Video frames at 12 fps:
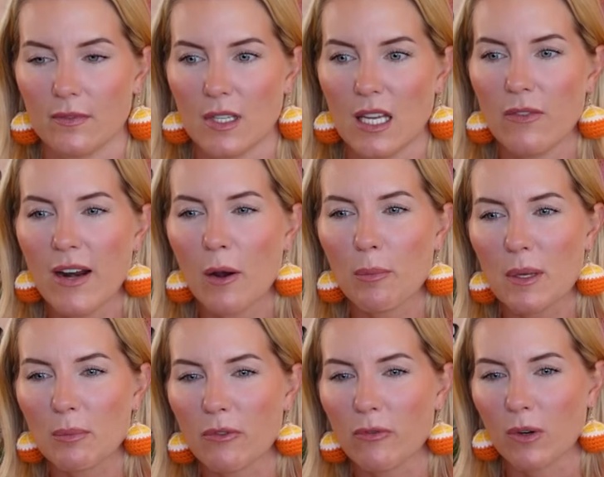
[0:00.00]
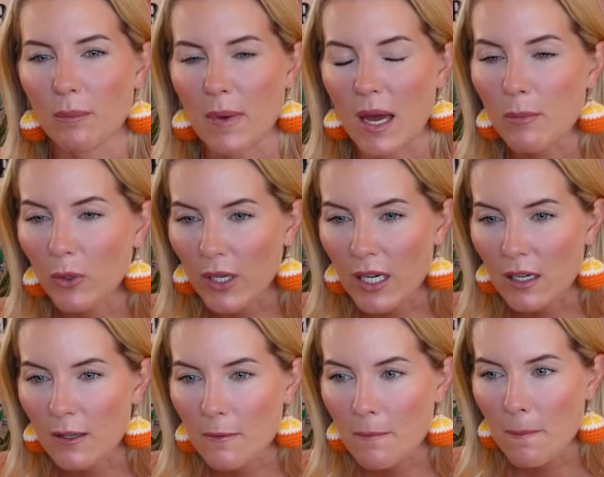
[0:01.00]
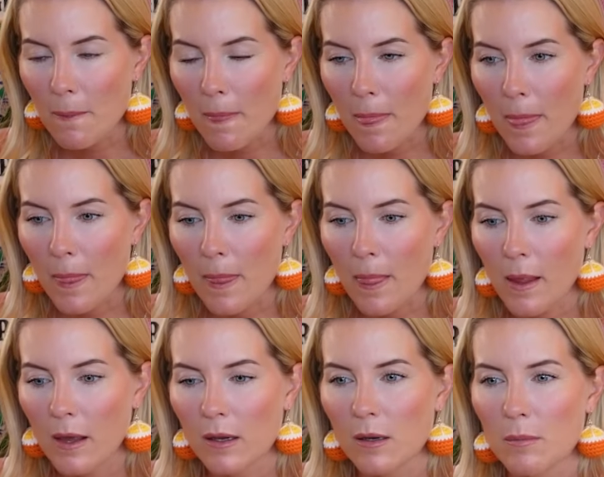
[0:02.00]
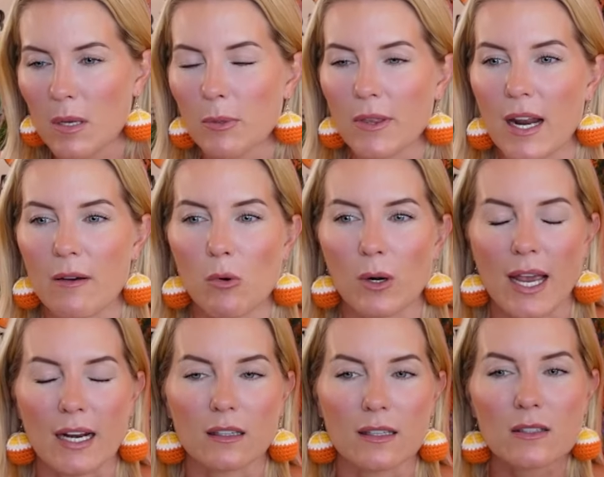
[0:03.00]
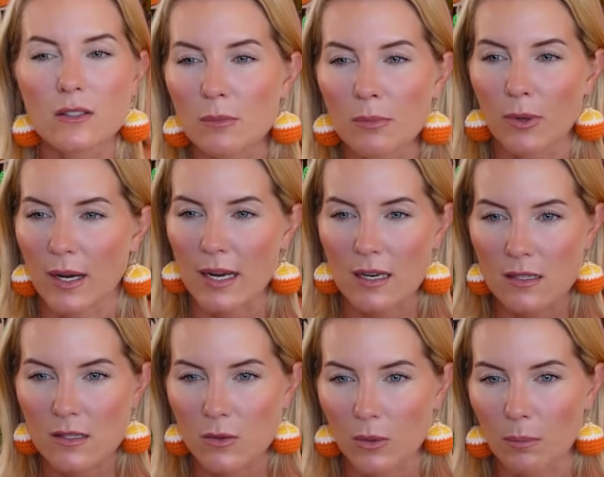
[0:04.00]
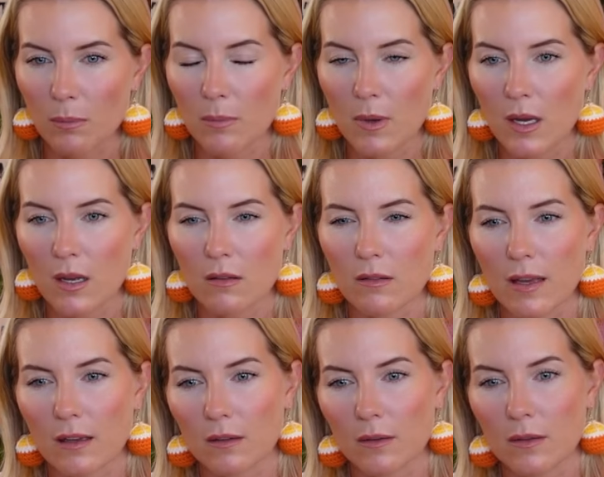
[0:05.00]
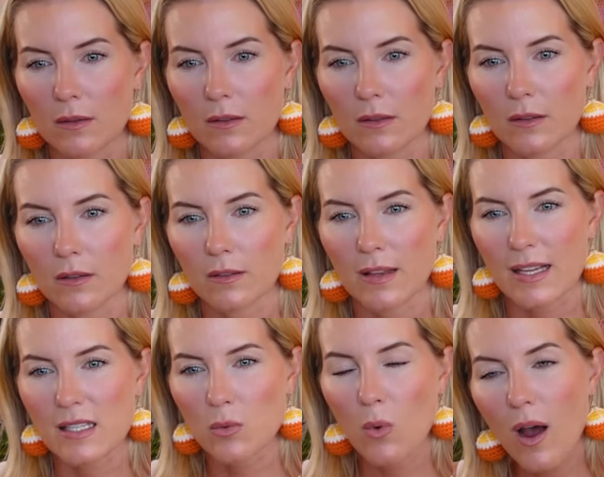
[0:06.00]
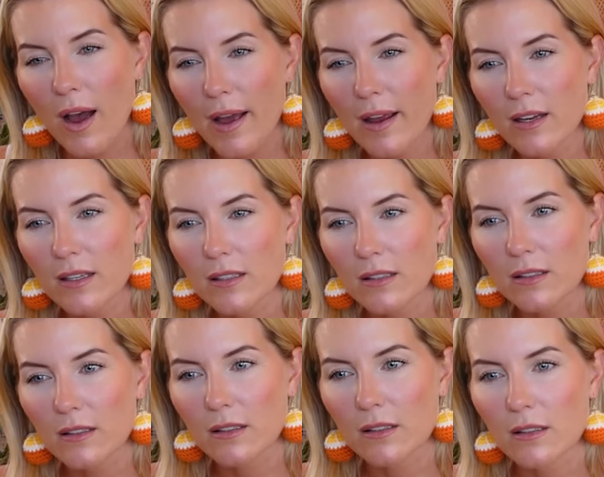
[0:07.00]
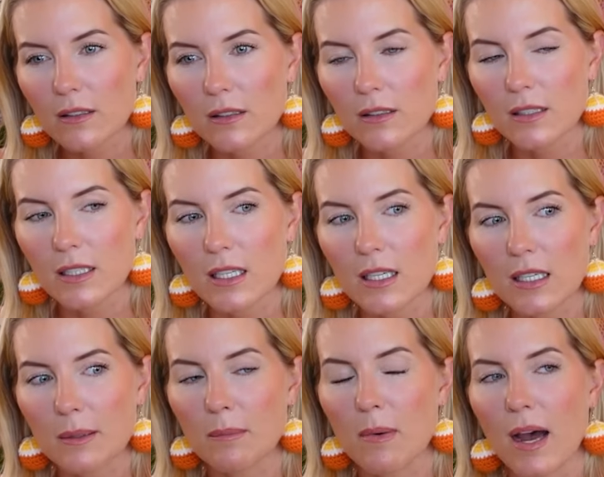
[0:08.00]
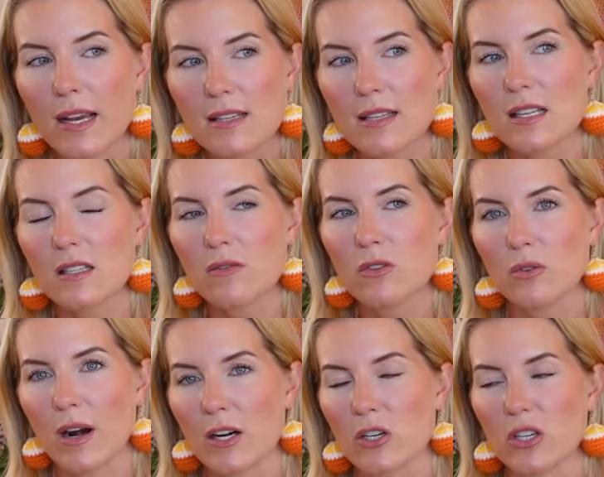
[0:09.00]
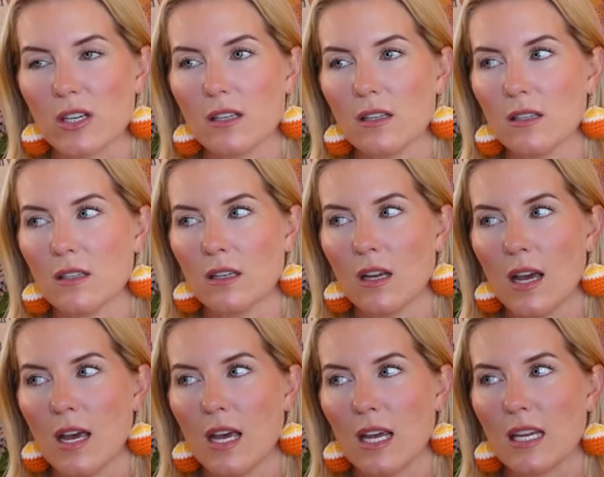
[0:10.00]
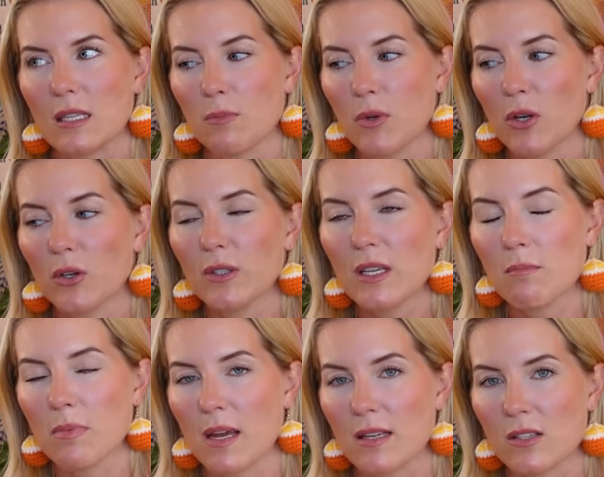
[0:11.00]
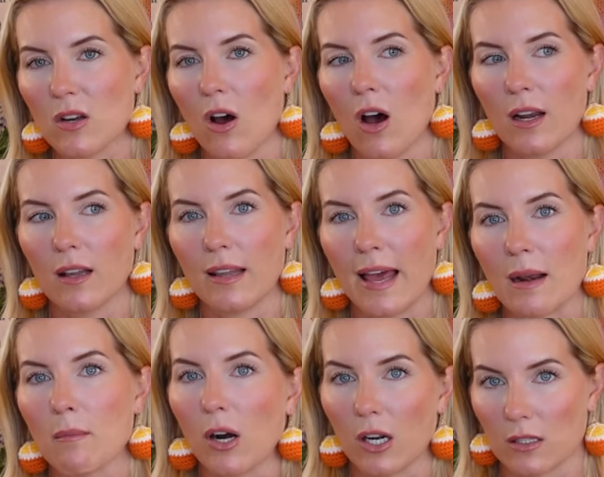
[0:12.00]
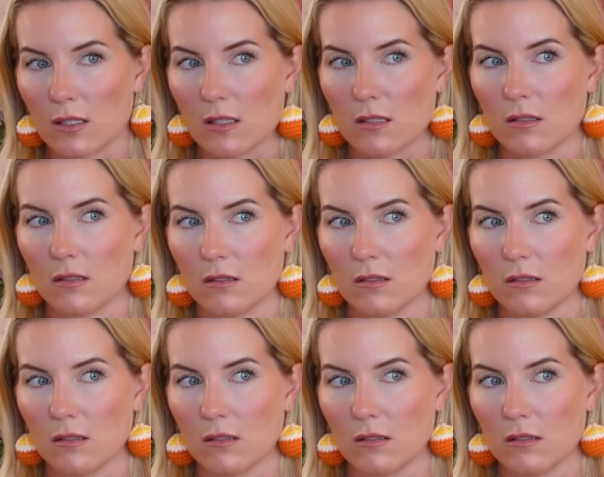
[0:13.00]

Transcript: even how people form memory, people that have more analytical brains, or like, that's why my sense of direction is purely based on landmarks.